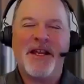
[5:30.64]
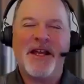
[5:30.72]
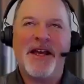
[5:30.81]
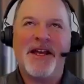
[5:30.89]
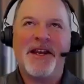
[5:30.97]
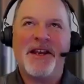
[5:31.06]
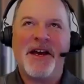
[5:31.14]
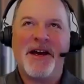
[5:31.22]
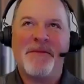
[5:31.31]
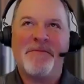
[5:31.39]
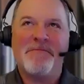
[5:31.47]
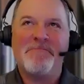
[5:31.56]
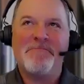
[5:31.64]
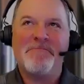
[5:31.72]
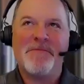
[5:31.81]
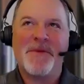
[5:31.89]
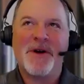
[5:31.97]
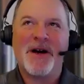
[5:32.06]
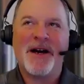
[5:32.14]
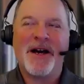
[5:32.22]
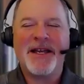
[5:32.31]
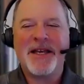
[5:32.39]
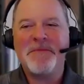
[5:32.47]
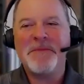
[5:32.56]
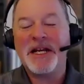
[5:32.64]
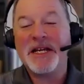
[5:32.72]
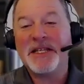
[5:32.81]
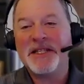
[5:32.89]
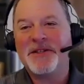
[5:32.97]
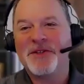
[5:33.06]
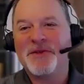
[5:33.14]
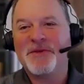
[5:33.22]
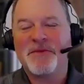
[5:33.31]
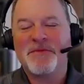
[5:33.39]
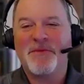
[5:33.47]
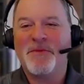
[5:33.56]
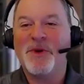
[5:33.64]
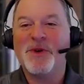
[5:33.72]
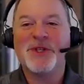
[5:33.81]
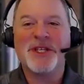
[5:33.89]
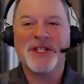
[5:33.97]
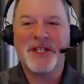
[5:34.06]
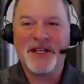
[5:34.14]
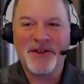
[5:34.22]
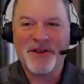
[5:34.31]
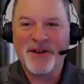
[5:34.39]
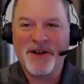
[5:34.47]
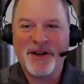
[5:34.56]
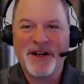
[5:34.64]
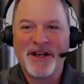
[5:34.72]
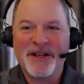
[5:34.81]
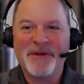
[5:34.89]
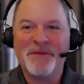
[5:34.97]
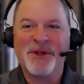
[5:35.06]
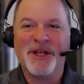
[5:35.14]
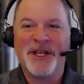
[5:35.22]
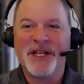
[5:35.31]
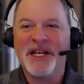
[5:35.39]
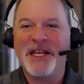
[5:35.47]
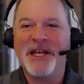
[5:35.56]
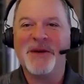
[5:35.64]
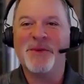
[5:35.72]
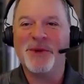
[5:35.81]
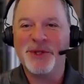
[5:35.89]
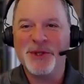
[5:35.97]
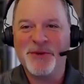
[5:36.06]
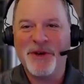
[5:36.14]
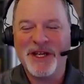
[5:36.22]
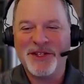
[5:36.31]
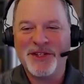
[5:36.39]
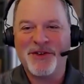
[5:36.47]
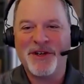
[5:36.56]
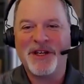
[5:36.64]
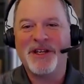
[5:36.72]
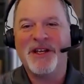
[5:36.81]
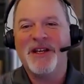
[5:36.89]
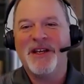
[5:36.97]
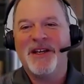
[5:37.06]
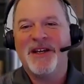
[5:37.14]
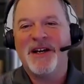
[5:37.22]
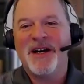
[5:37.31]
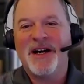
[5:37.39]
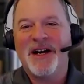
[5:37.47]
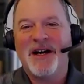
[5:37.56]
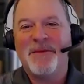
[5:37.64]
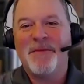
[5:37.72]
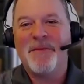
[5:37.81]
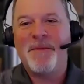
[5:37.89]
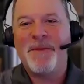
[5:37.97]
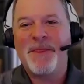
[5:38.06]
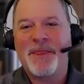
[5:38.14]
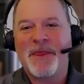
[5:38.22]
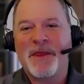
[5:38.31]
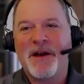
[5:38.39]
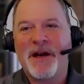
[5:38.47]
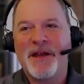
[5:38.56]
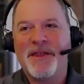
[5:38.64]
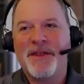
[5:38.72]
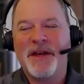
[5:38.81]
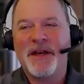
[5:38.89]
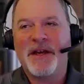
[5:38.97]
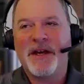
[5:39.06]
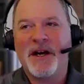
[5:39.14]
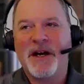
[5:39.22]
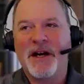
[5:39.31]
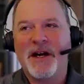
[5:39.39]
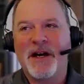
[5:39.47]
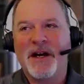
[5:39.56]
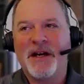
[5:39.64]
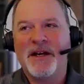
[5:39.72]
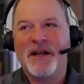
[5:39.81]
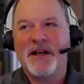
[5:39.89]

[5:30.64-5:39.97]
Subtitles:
And I guess this is most of these things are a complete and equal two-way street. I think how